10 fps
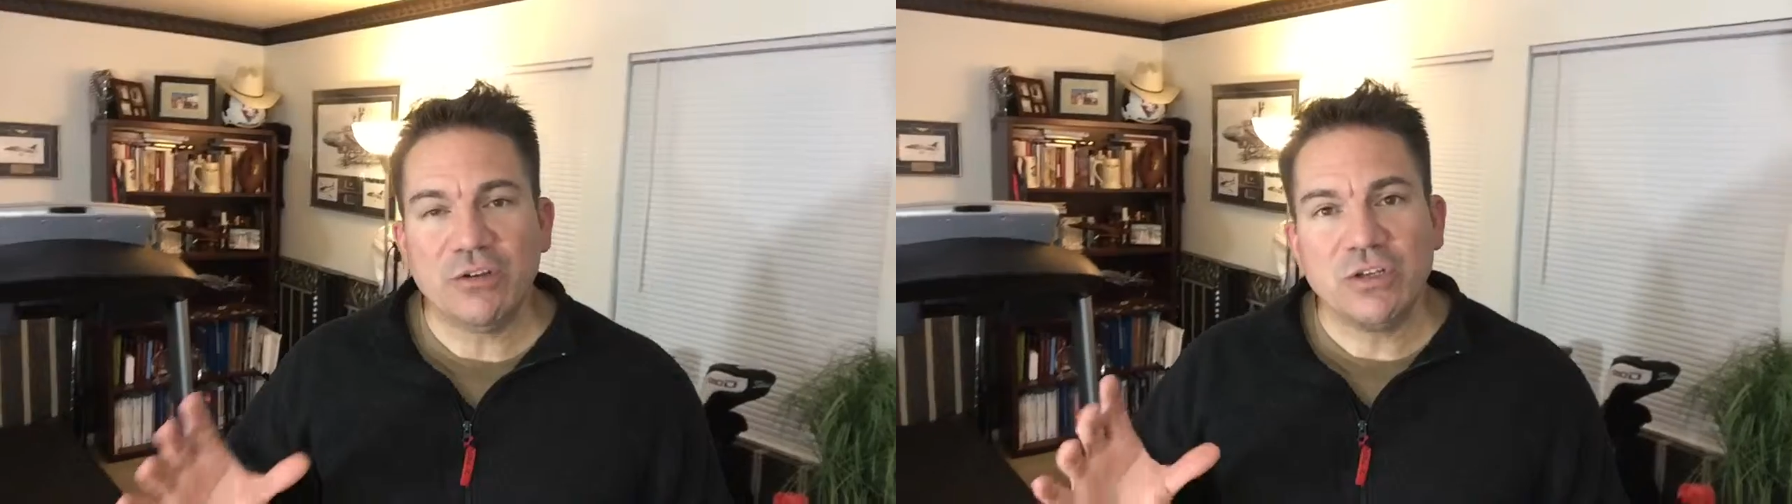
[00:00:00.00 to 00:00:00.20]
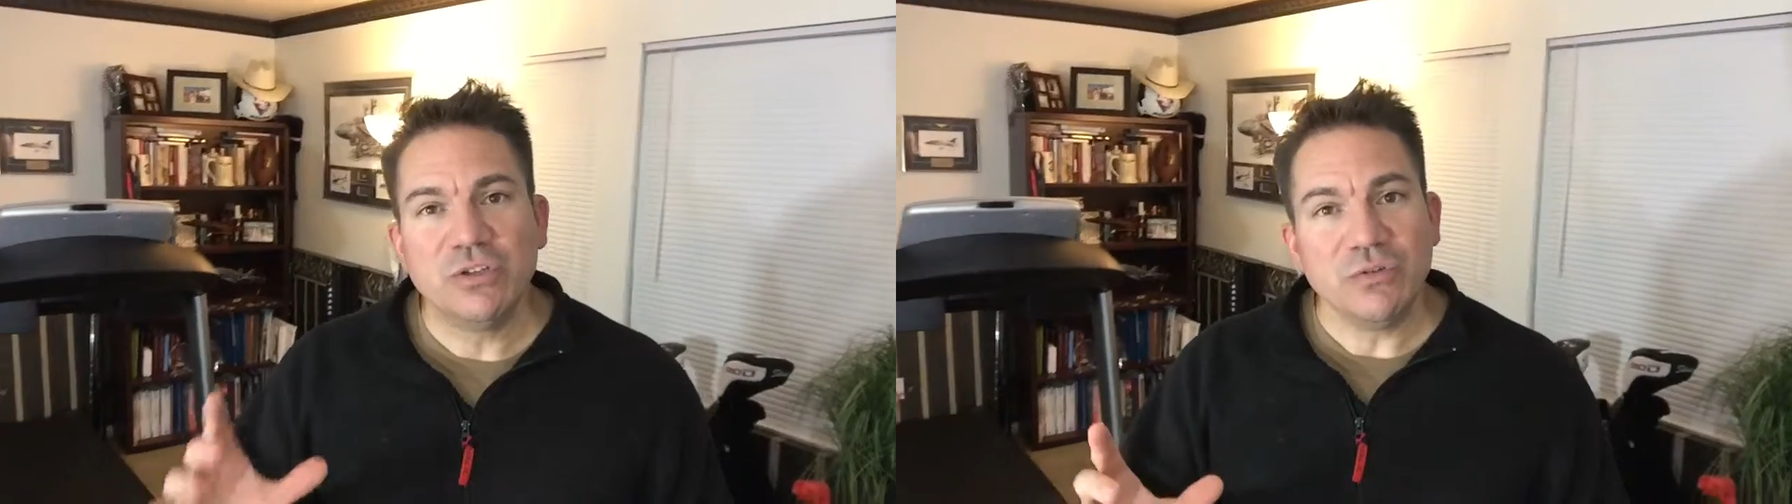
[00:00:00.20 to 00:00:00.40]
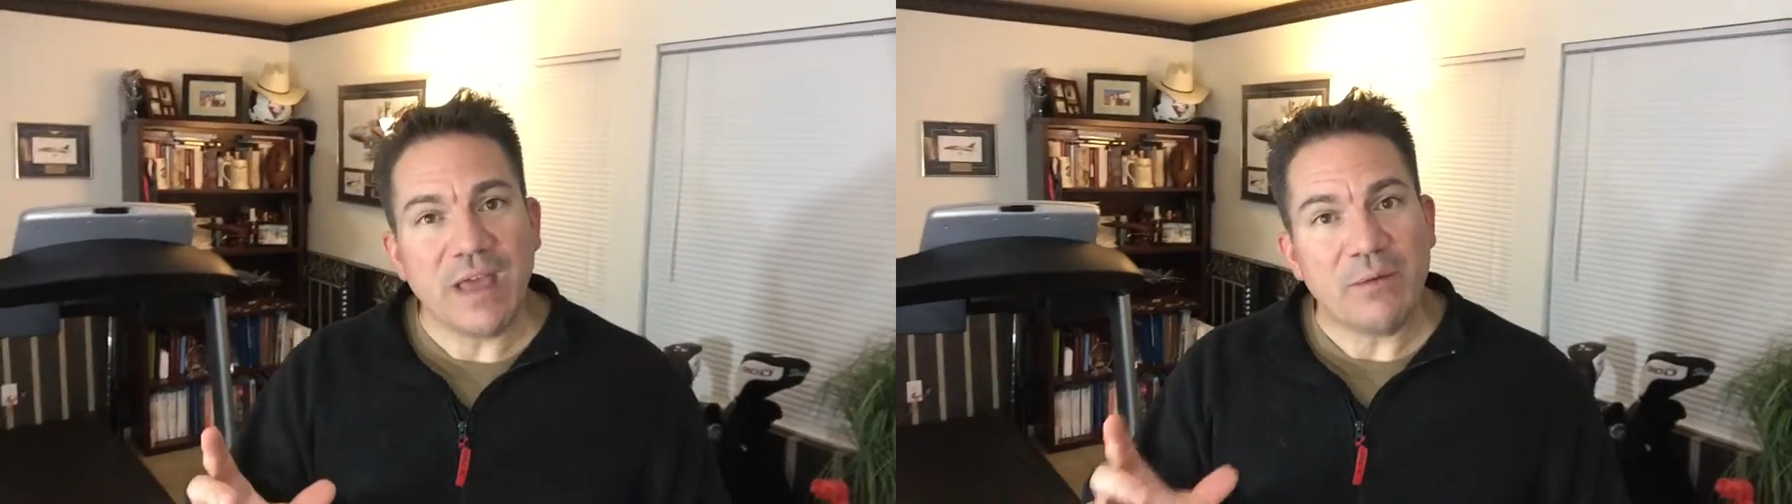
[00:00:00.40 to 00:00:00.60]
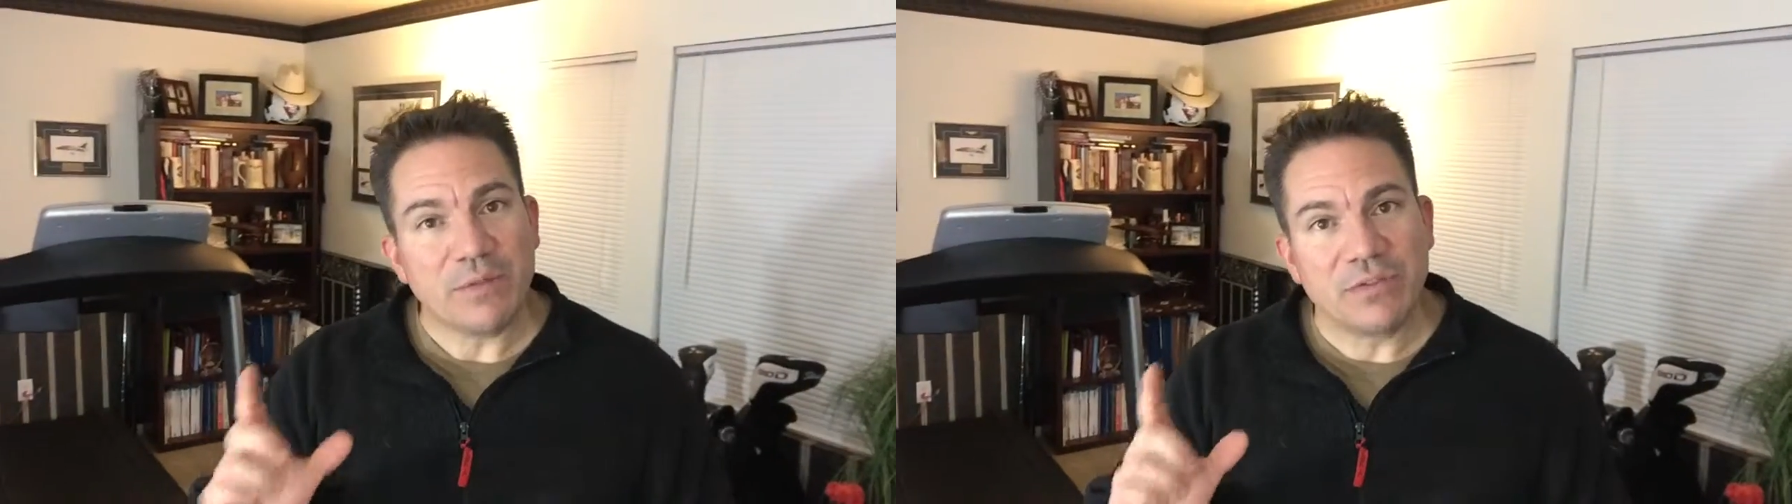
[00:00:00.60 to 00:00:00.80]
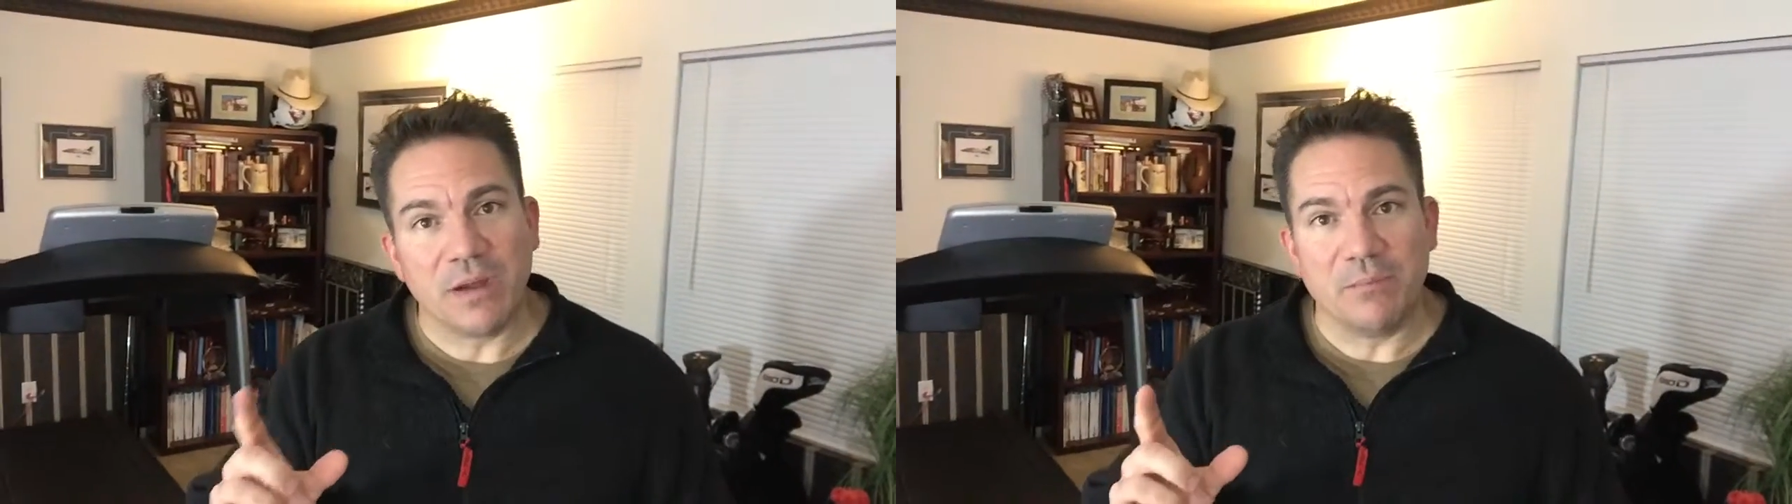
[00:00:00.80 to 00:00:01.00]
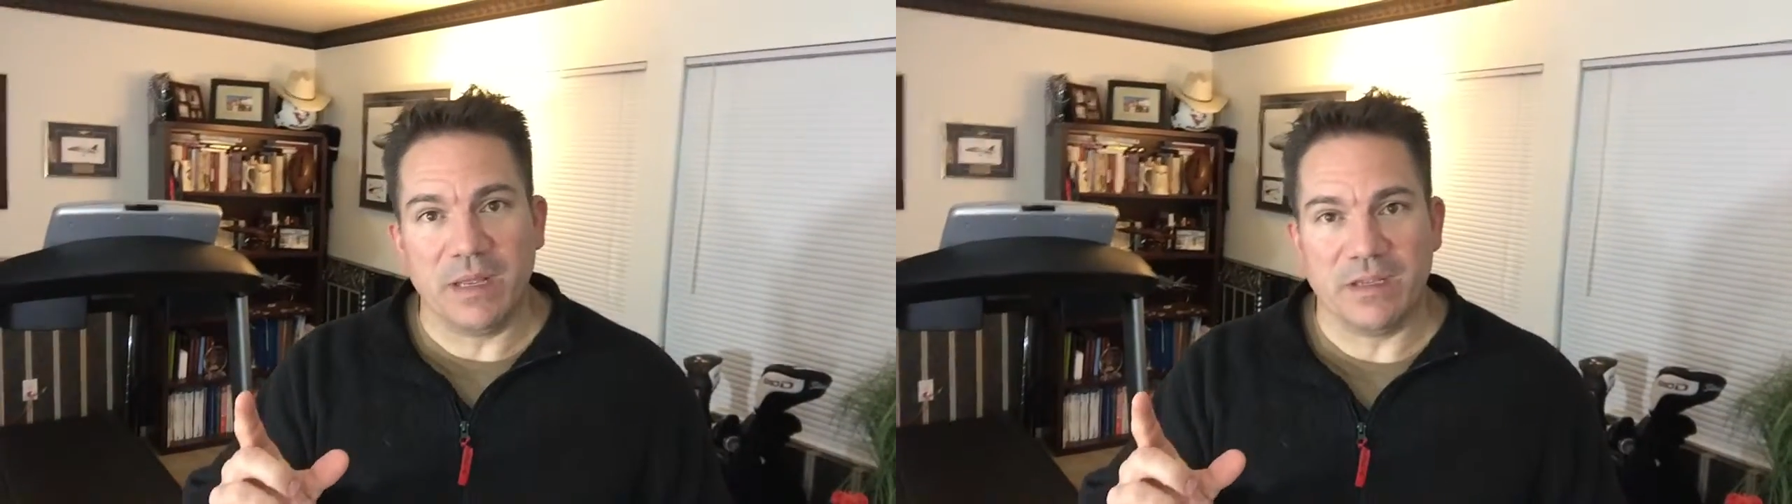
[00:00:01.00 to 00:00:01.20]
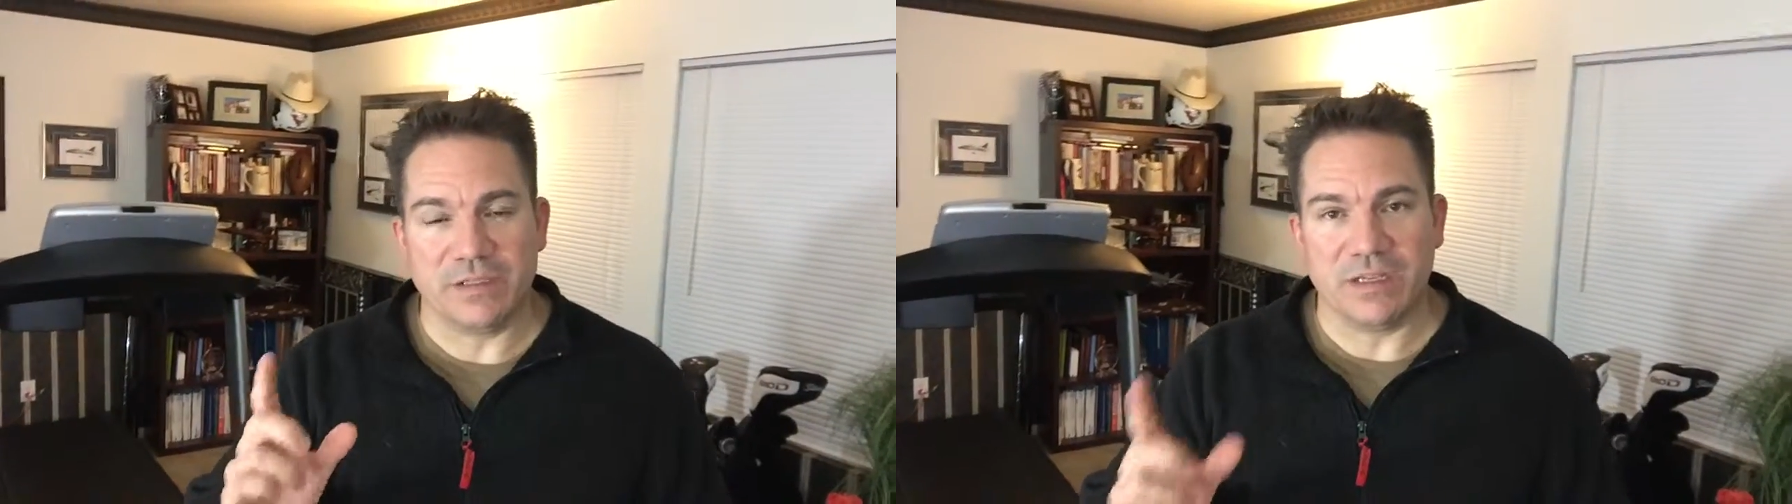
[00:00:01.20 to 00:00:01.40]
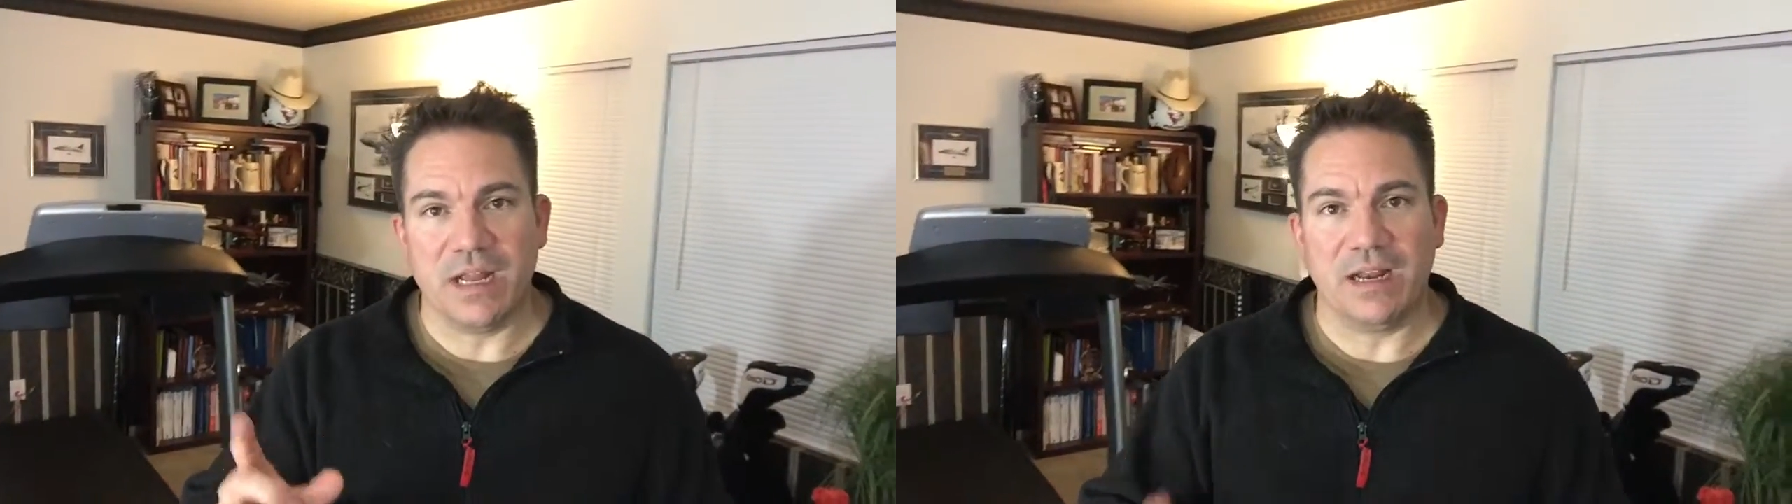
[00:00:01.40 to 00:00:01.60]
you can do that with
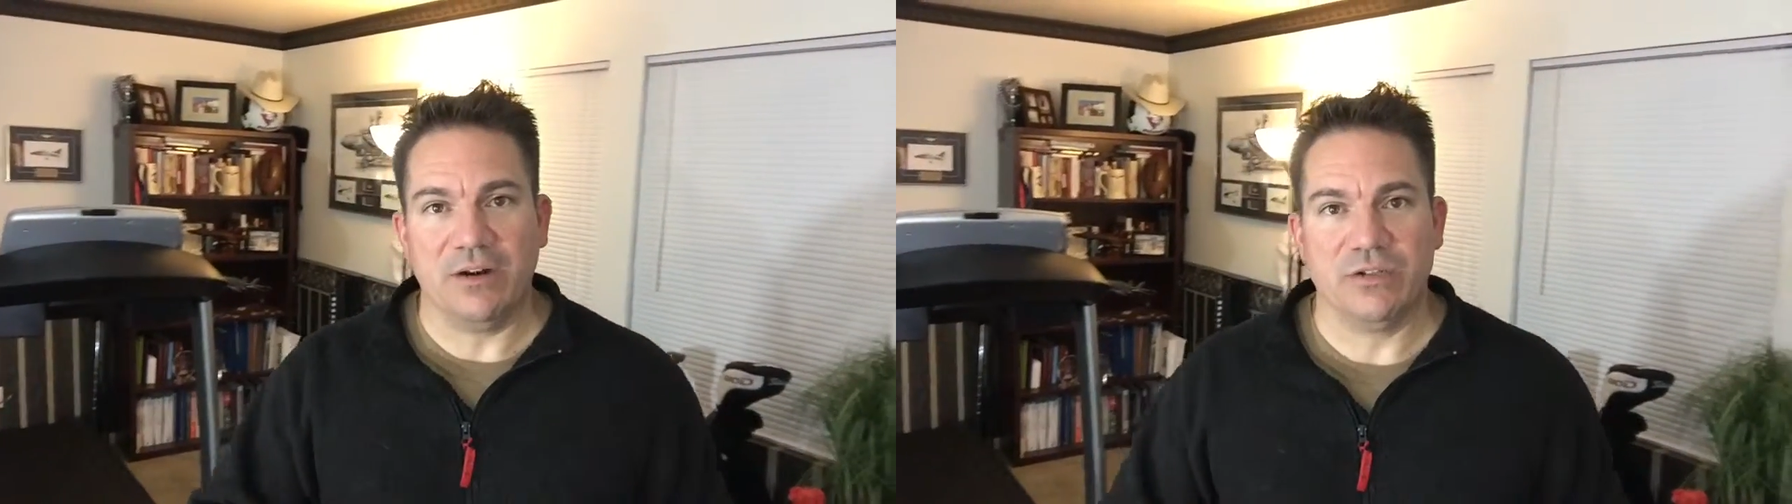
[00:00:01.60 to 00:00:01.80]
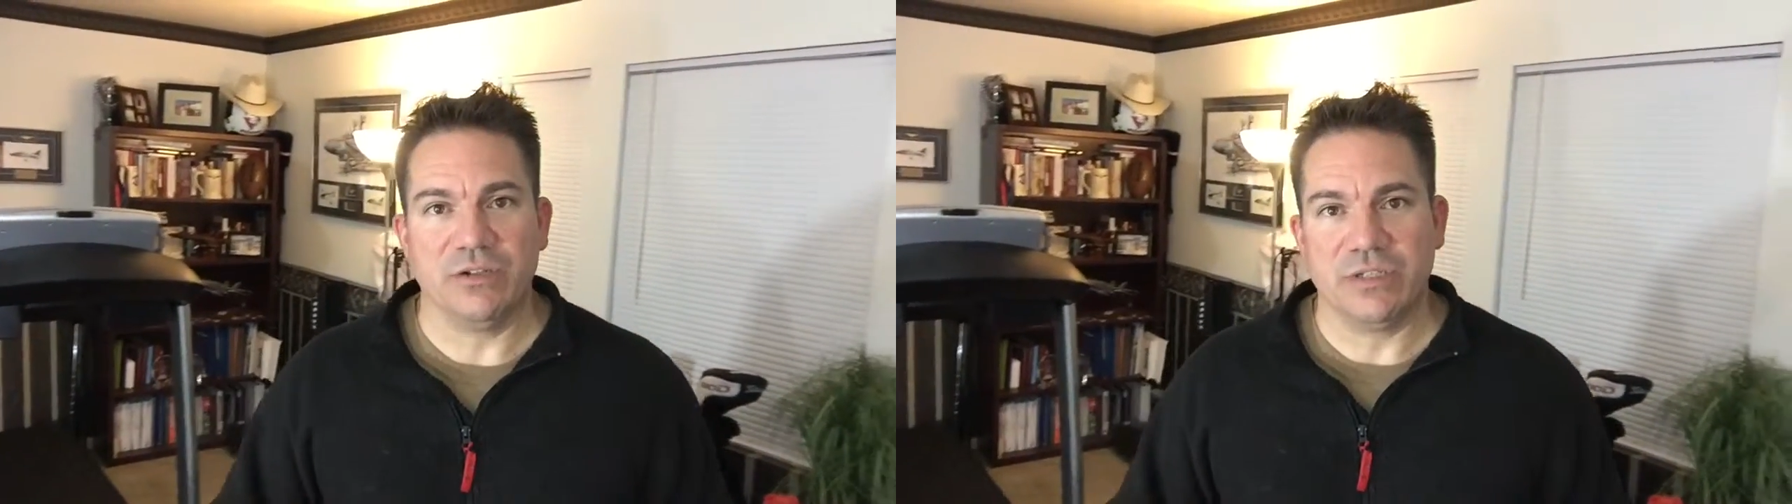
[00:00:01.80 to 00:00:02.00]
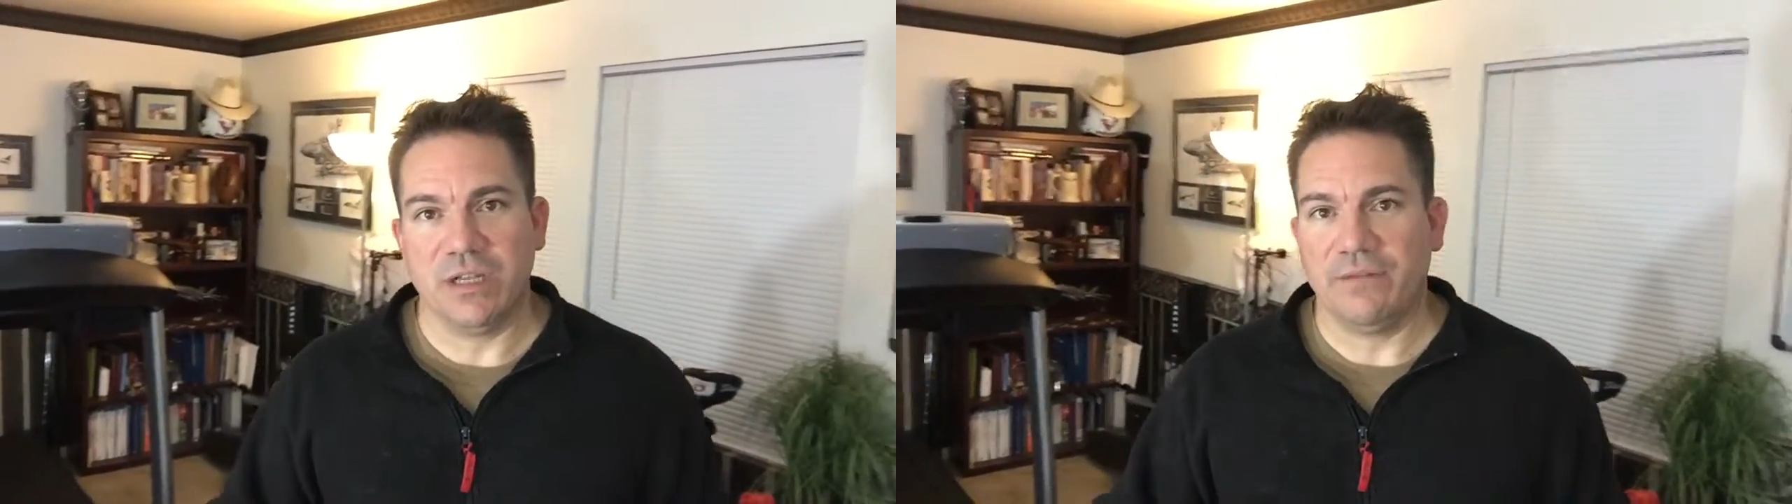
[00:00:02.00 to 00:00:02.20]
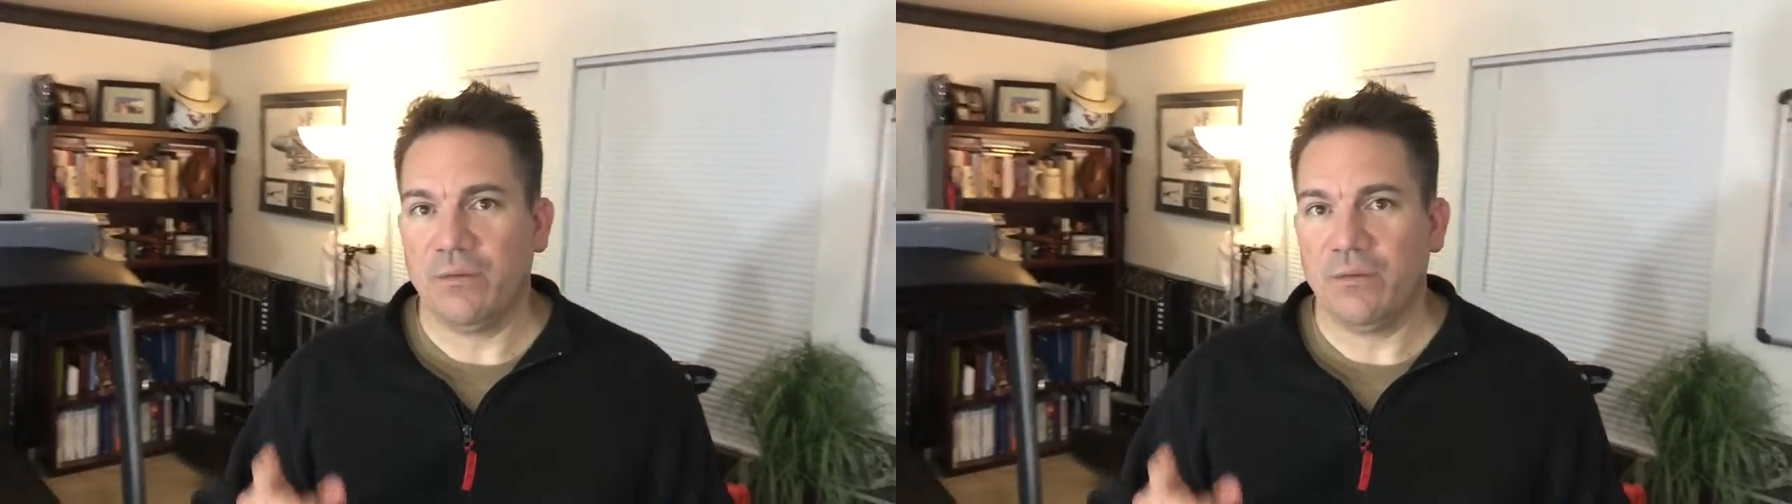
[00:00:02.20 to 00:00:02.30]
dumbbells and not hurt yourself.